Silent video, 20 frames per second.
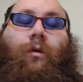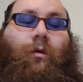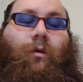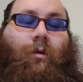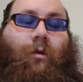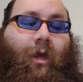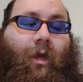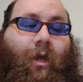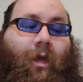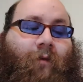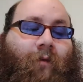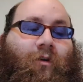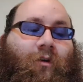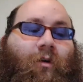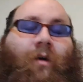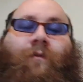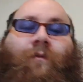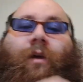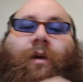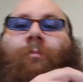Like, if you have
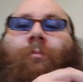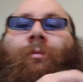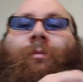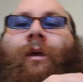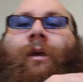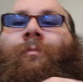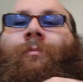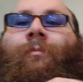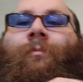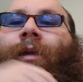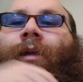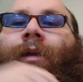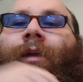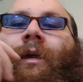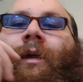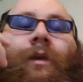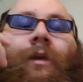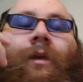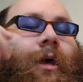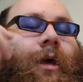not played A Plague Tale, I
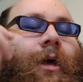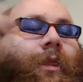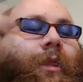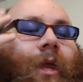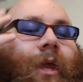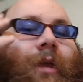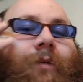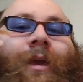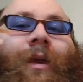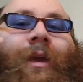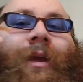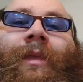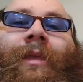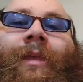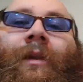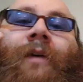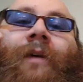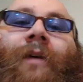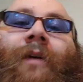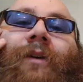cannot, like, recommend it
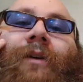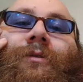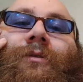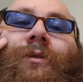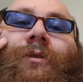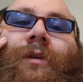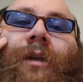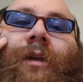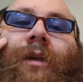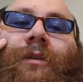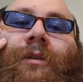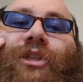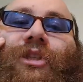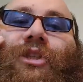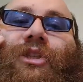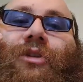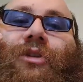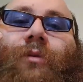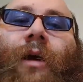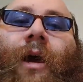enough. I also cannot
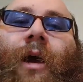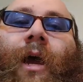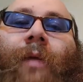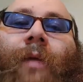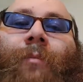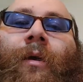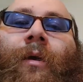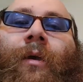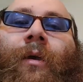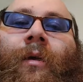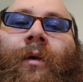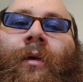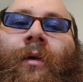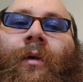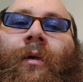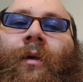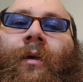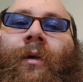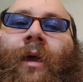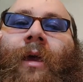describe
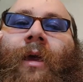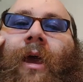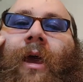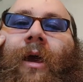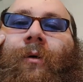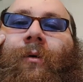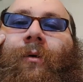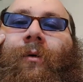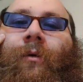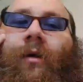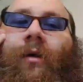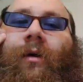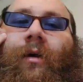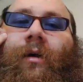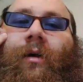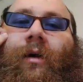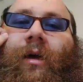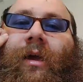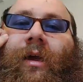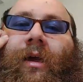how
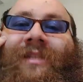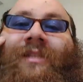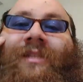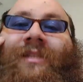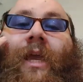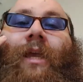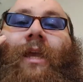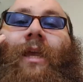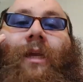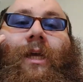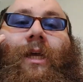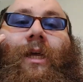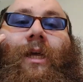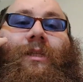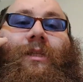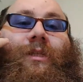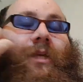insane it is.